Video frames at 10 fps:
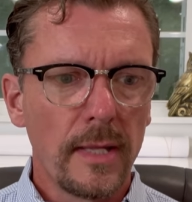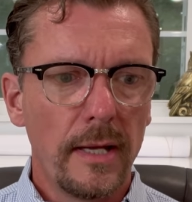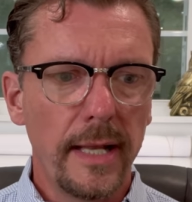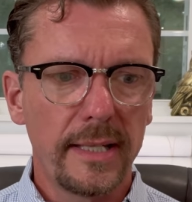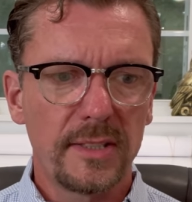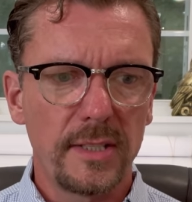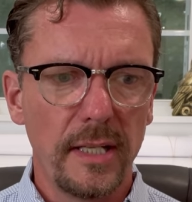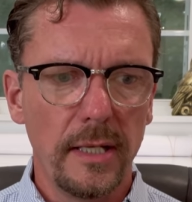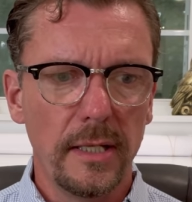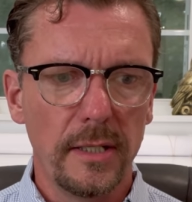Next
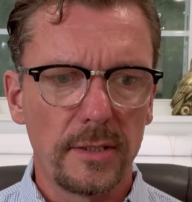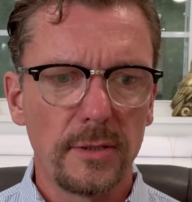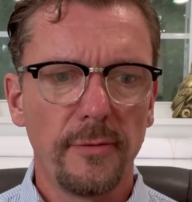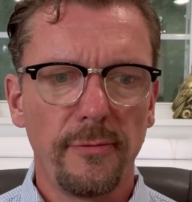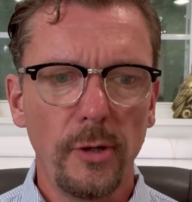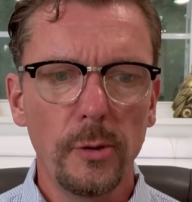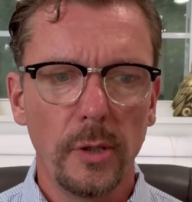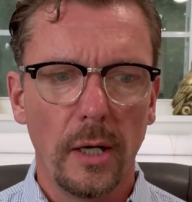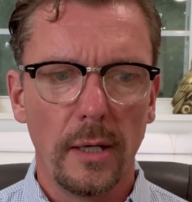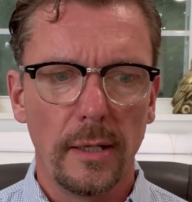is flu,
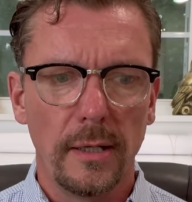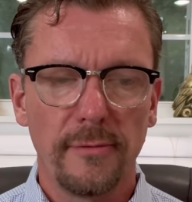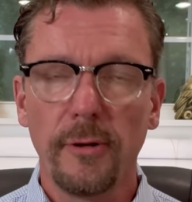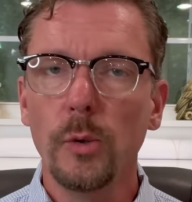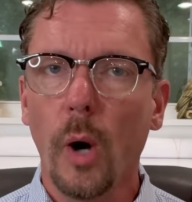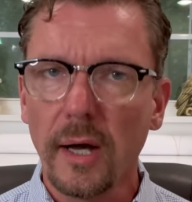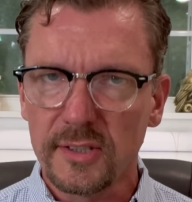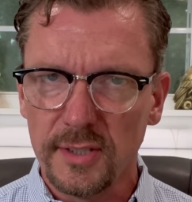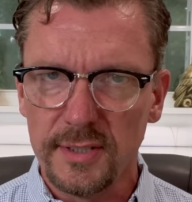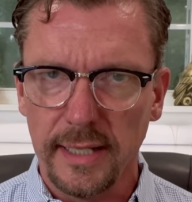uh,
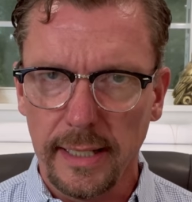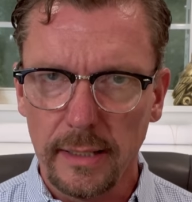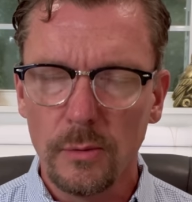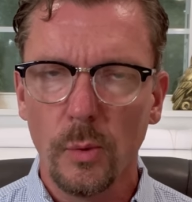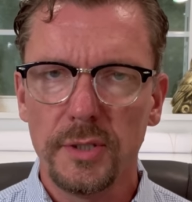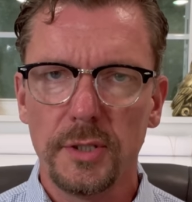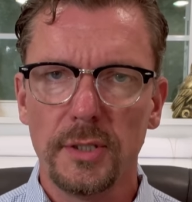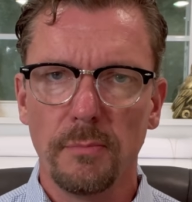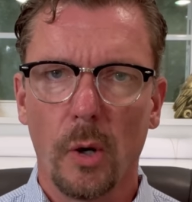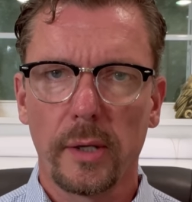fluoxetine, which
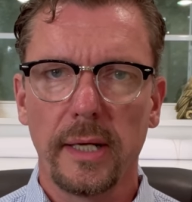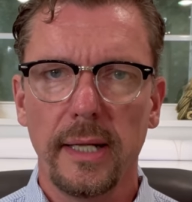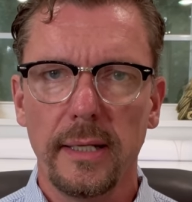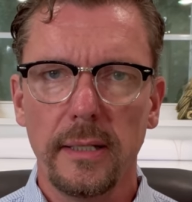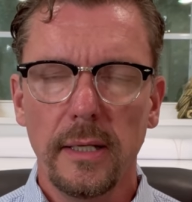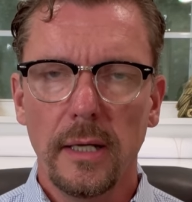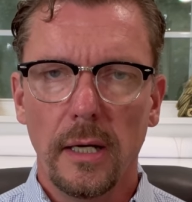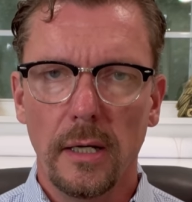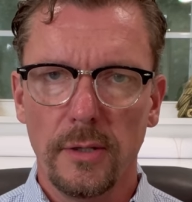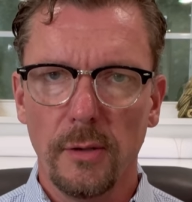is marketed
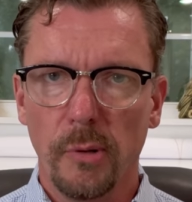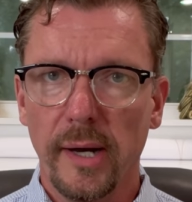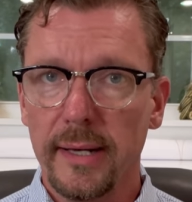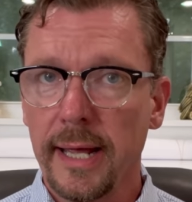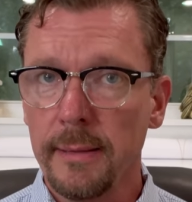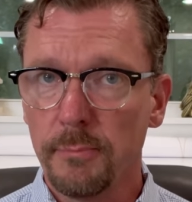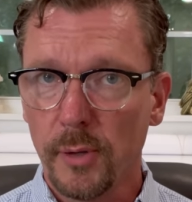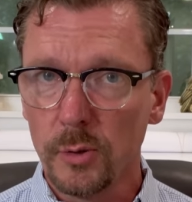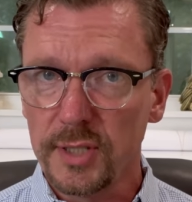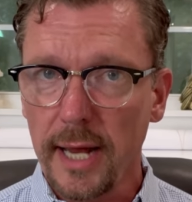under the brand name
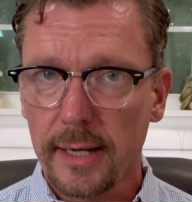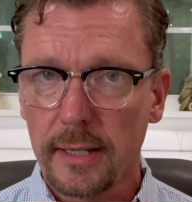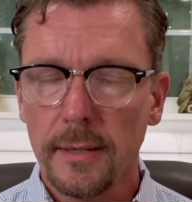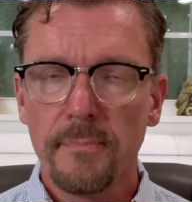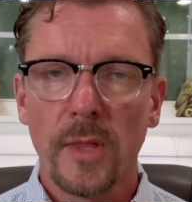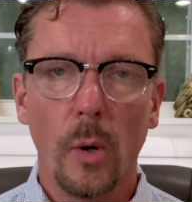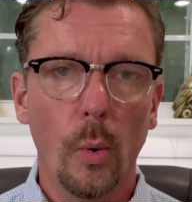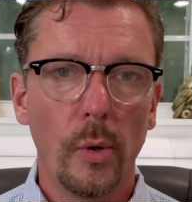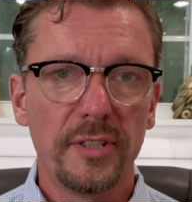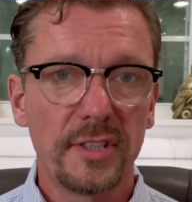Prozac
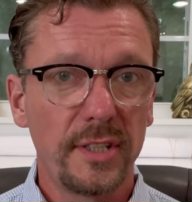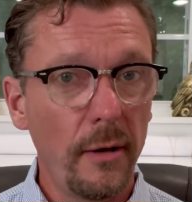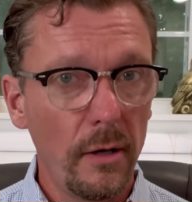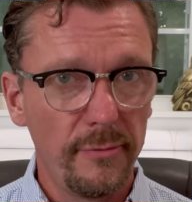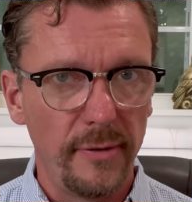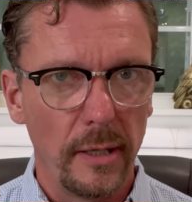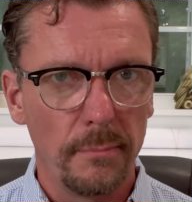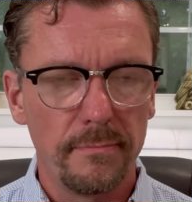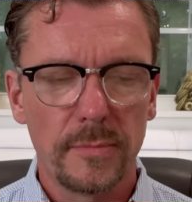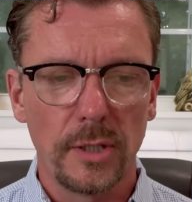or Serafem.
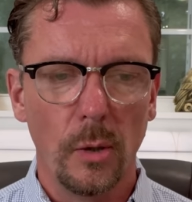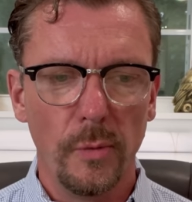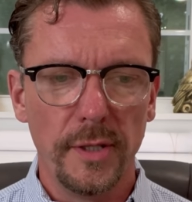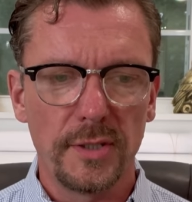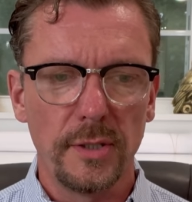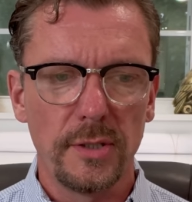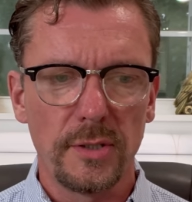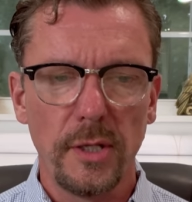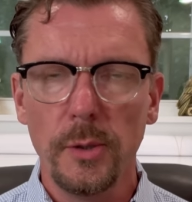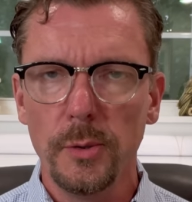So this is
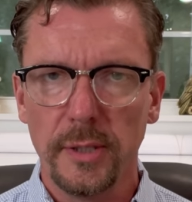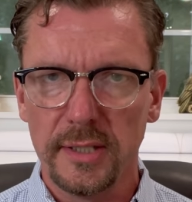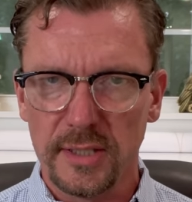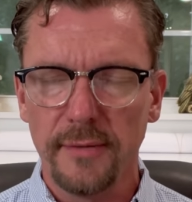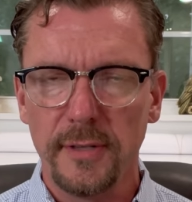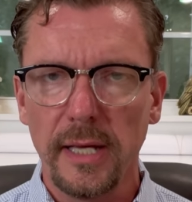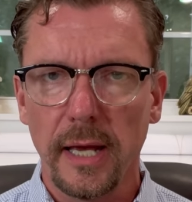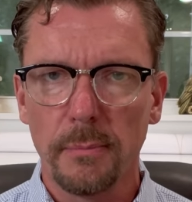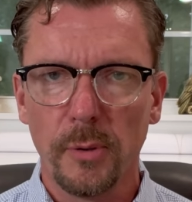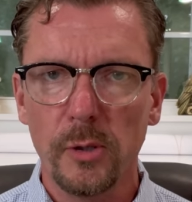you, it's F D
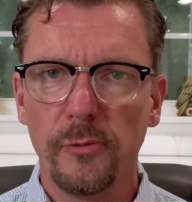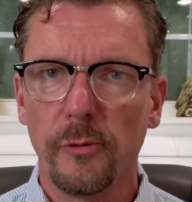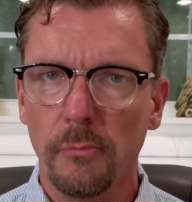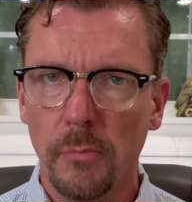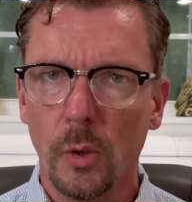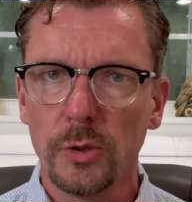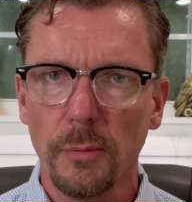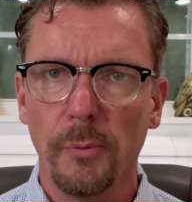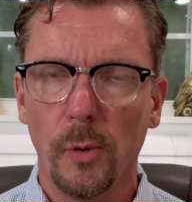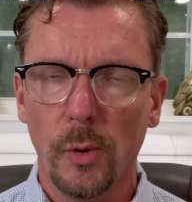A approved for
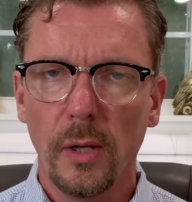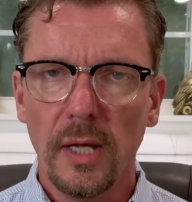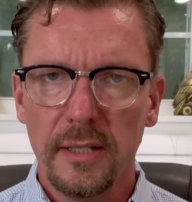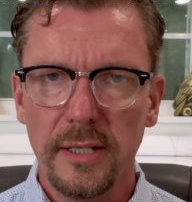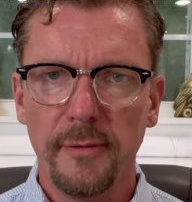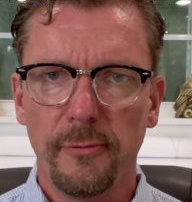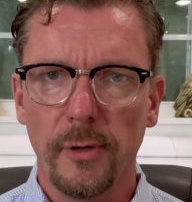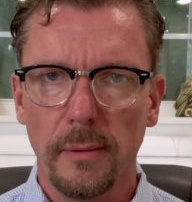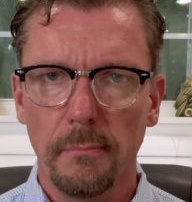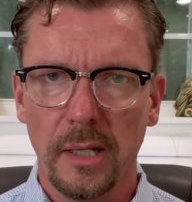multiple
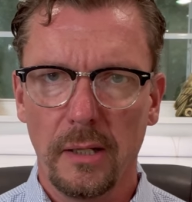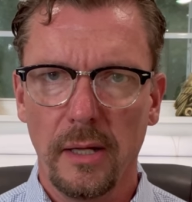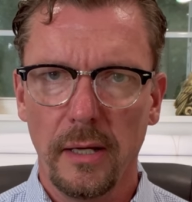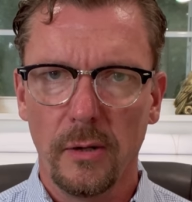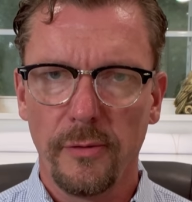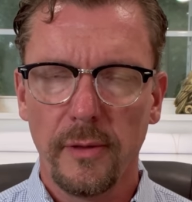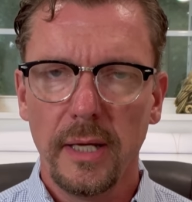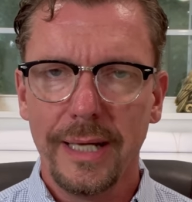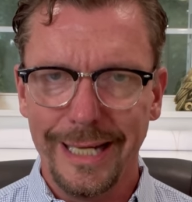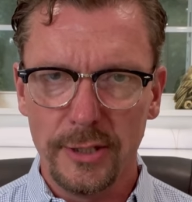different mental health
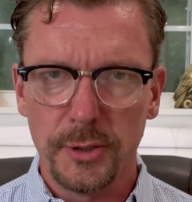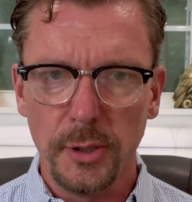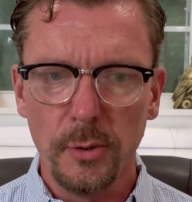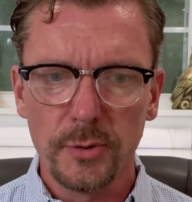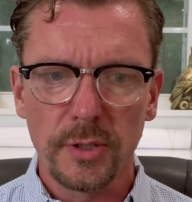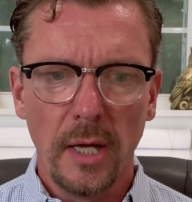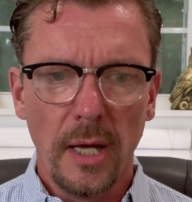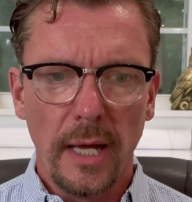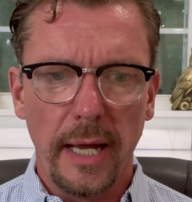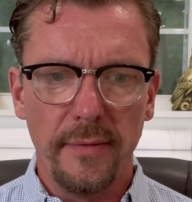issues.
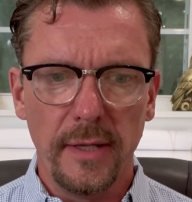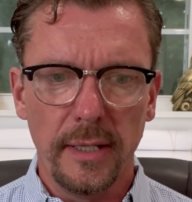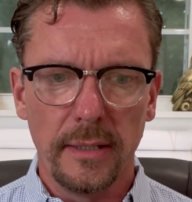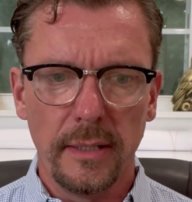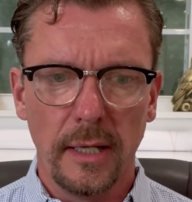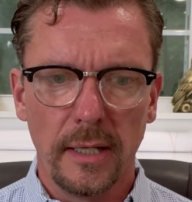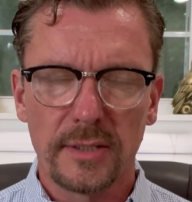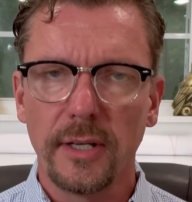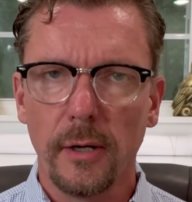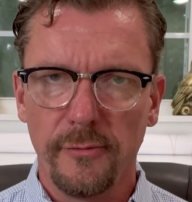And then uh,
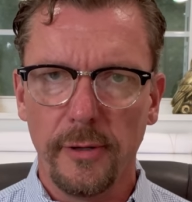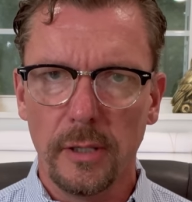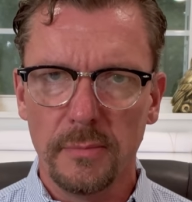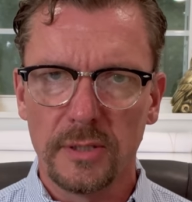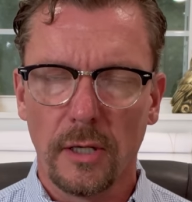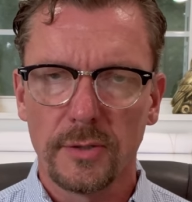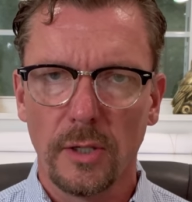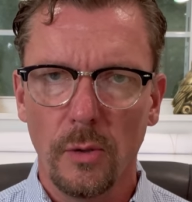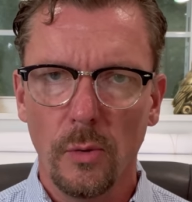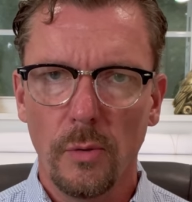Serafem is
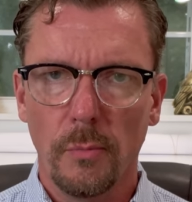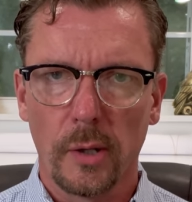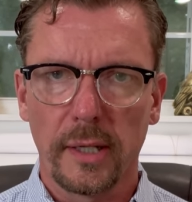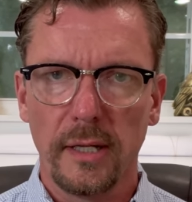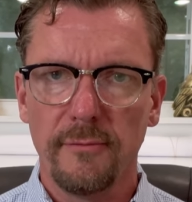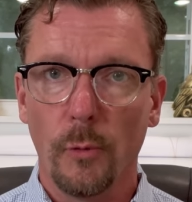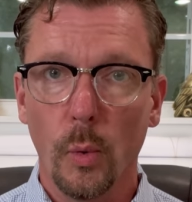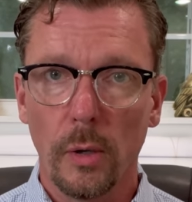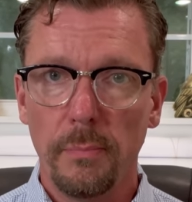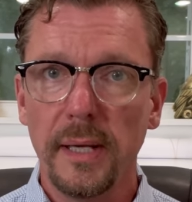also marketed
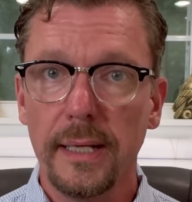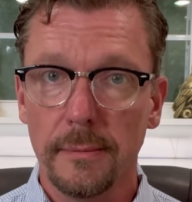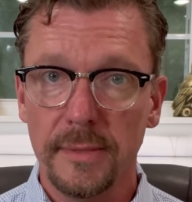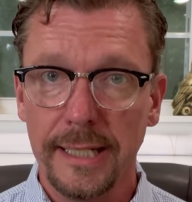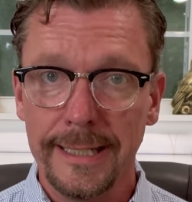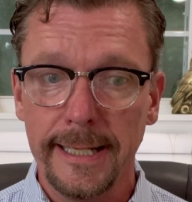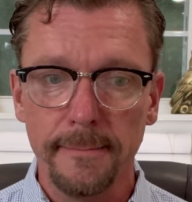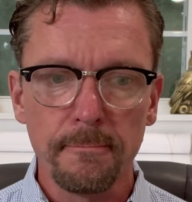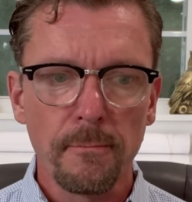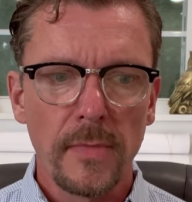for P M D
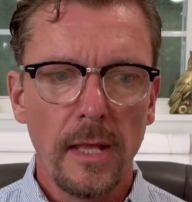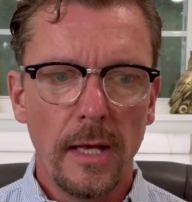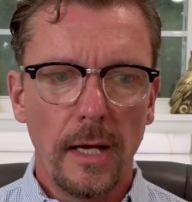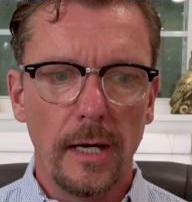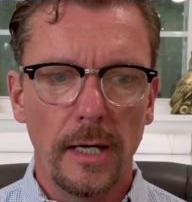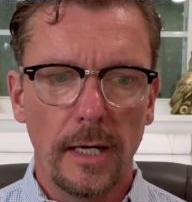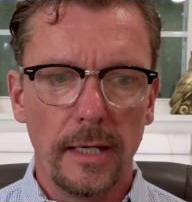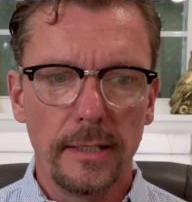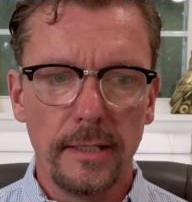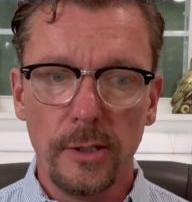D.
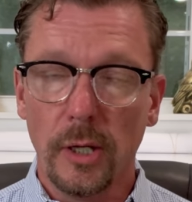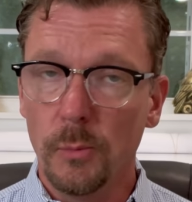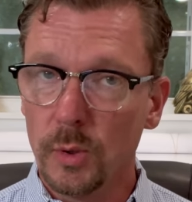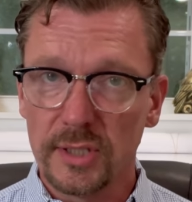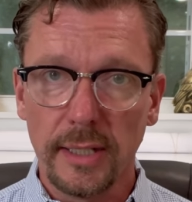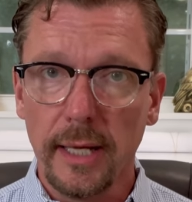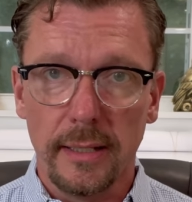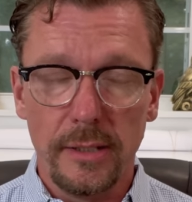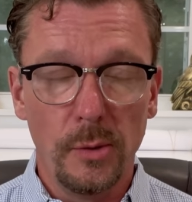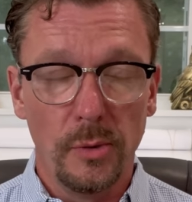Uh, you, once
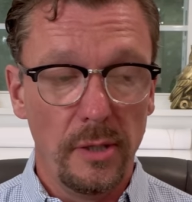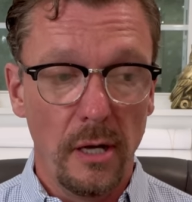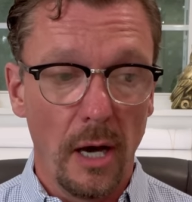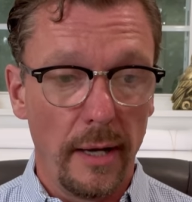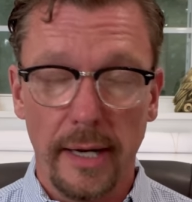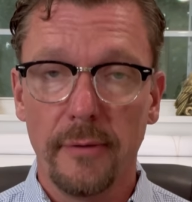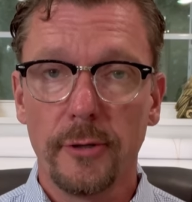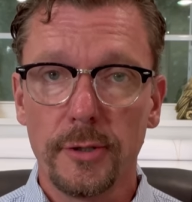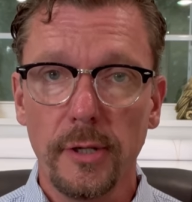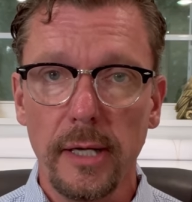again, you would not ever
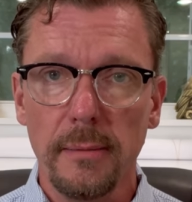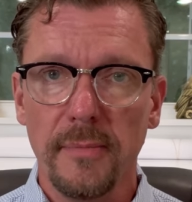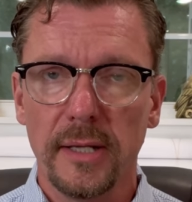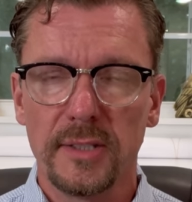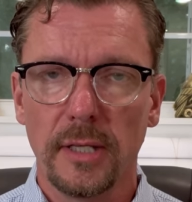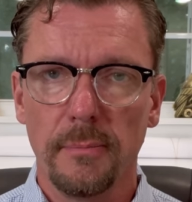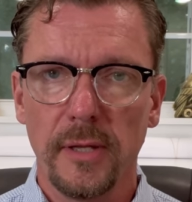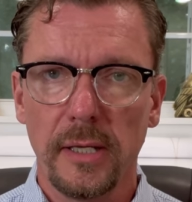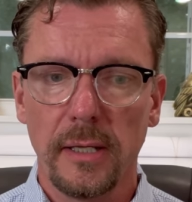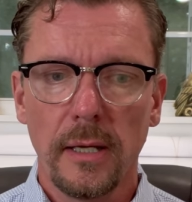dream that
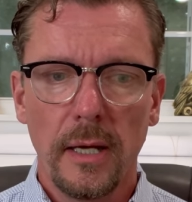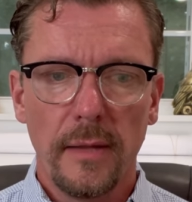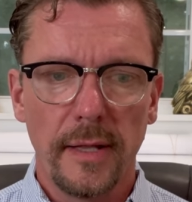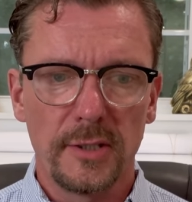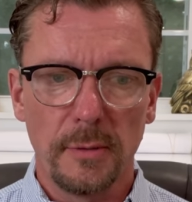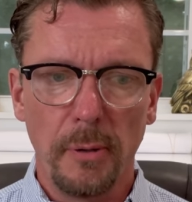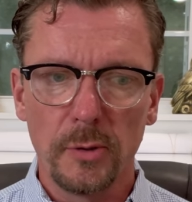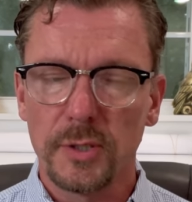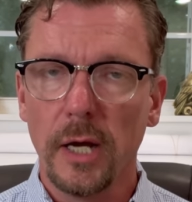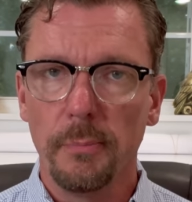something that's
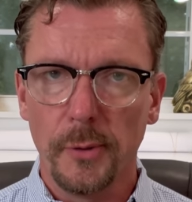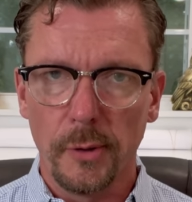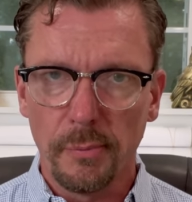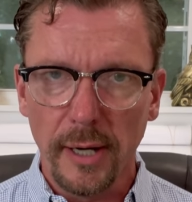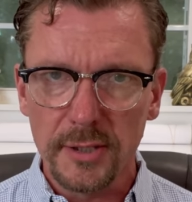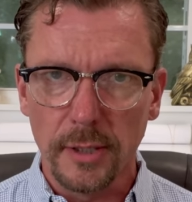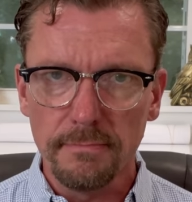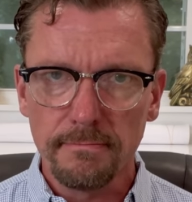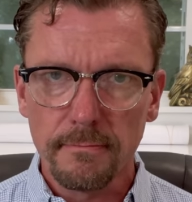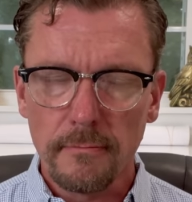supposed to help your depression